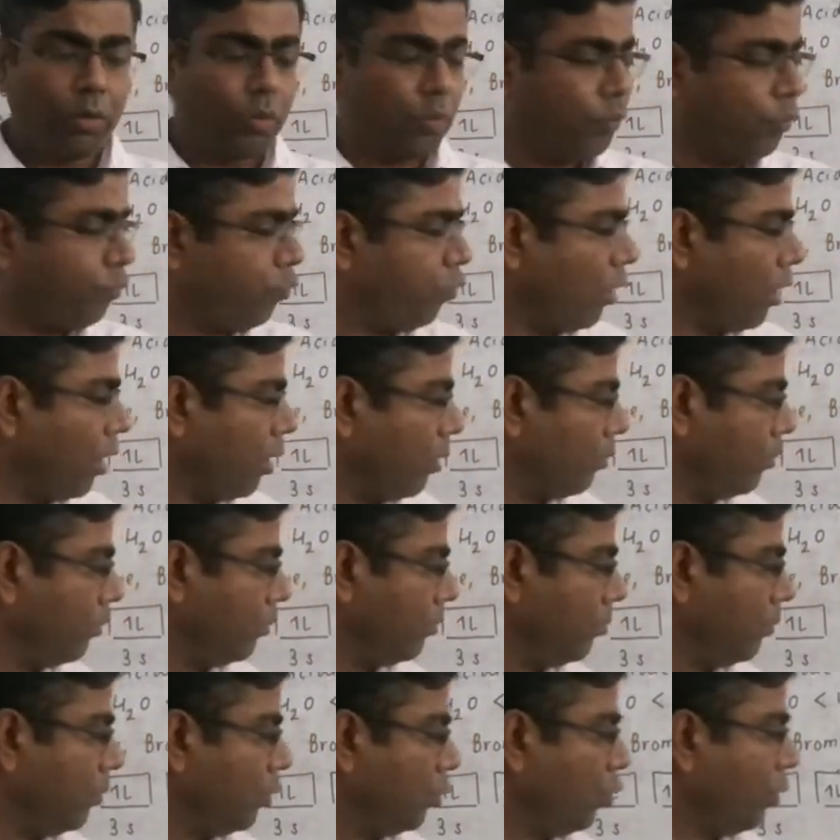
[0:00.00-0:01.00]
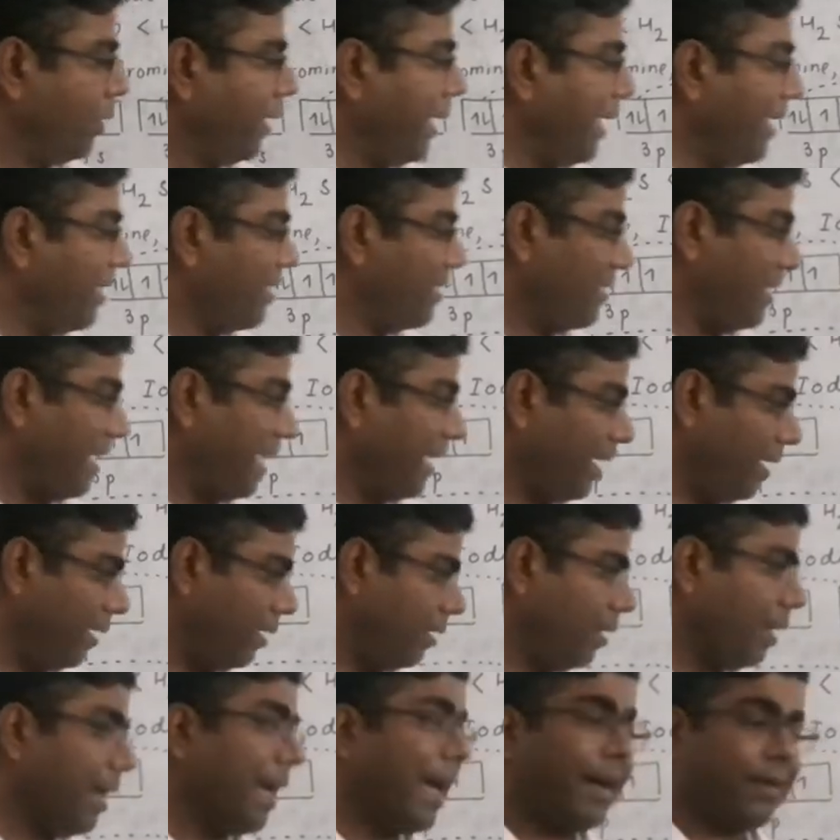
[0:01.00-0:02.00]
to get
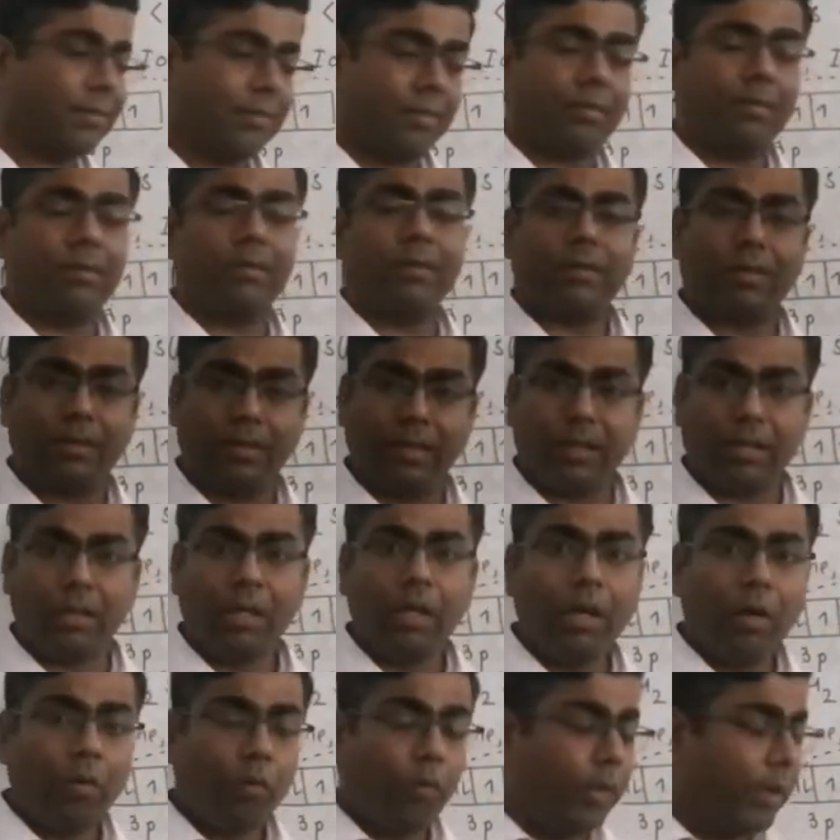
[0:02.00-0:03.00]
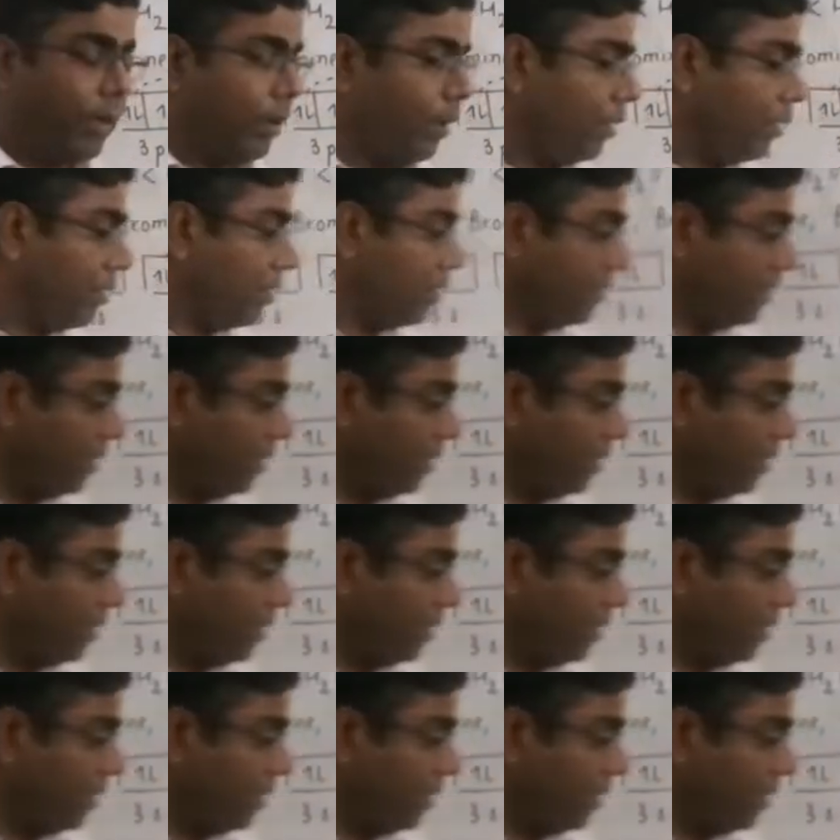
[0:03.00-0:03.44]
second excited state where